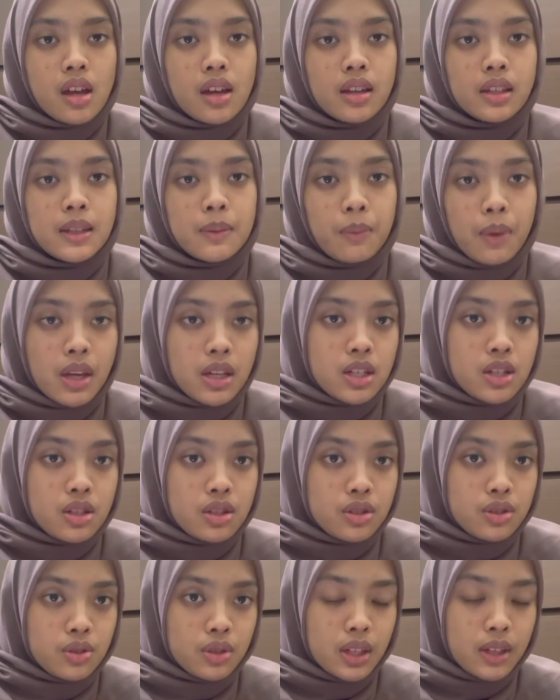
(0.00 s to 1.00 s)
the patient
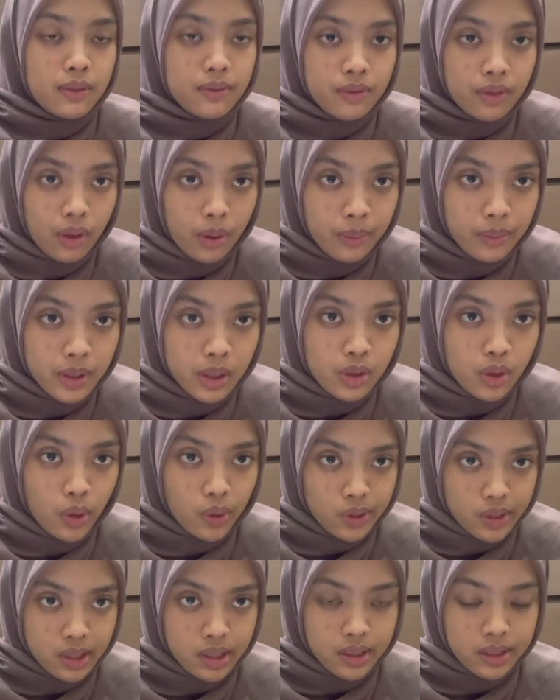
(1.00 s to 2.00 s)
should inform the
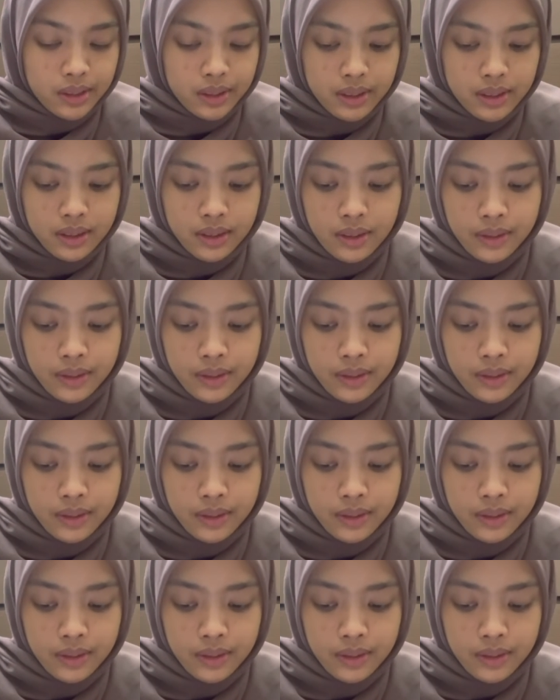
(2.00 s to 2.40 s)
doctors.